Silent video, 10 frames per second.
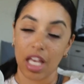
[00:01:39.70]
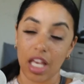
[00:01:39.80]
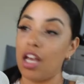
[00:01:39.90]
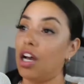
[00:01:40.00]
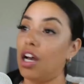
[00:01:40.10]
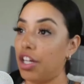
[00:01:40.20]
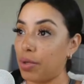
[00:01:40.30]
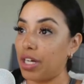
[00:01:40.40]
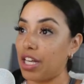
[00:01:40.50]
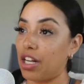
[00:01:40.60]
Another one.
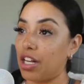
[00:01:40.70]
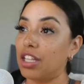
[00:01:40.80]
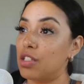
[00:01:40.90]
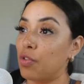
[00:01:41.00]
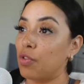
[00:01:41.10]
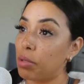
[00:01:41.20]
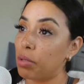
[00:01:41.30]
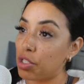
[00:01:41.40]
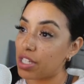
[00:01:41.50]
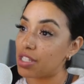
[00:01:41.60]
I got this from
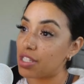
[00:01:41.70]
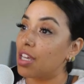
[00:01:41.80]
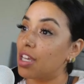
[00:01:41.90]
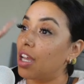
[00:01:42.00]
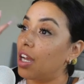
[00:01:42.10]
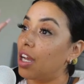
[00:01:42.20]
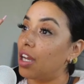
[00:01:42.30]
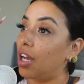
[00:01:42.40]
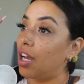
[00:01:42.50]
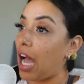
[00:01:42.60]
Pinterest.
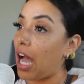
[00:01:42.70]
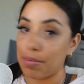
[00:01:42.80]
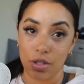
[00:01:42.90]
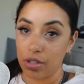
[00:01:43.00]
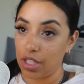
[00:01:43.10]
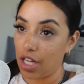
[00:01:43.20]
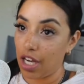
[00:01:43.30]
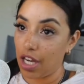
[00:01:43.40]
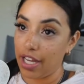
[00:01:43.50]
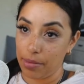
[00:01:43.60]
Absolutely not.
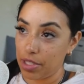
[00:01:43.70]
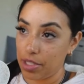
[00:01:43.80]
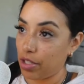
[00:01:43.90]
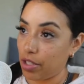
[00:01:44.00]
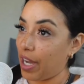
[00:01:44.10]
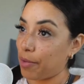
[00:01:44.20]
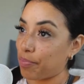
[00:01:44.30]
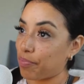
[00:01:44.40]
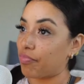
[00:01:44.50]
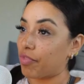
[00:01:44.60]
And let me tell you why.
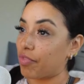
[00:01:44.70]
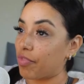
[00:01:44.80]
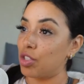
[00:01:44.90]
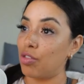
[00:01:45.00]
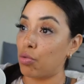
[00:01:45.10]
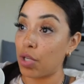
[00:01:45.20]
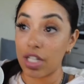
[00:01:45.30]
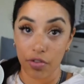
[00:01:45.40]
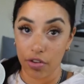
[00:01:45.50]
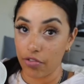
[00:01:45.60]
3
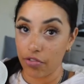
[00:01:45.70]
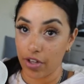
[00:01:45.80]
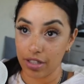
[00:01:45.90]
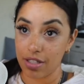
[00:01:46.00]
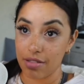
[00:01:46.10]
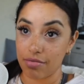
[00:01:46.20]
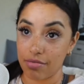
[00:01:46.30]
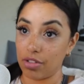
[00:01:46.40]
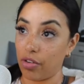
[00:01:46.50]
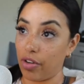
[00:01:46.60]
different fonts.
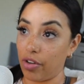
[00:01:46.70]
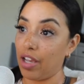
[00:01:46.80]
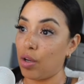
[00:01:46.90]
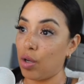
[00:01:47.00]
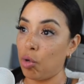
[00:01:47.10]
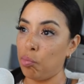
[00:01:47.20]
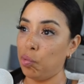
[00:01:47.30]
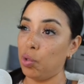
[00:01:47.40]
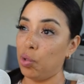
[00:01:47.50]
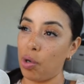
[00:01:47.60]
Okay. Blue
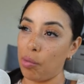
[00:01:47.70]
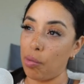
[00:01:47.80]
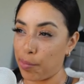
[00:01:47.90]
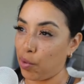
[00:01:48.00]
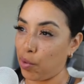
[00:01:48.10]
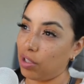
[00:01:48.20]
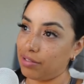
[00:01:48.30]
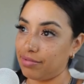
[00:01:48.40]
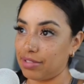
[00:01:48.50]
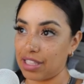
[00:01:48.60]
on
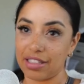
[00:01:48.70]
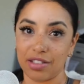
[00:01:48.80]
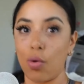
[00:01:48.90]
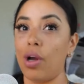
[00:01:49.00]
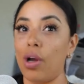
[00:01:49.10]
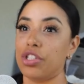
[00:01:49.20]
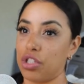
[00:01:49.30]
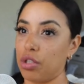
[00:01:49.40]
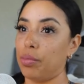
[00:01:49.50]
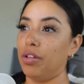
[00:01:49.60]
purple,
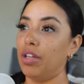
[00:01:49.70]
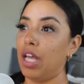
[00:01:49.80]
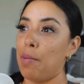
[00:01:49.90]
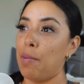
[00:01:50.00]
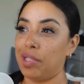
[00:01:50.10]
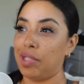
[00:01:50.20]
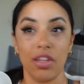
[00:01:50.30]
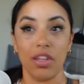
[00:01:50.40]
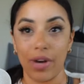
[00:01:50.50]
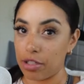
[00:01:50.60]
questionable. But then the
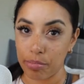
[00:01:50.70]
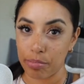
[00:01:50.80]
random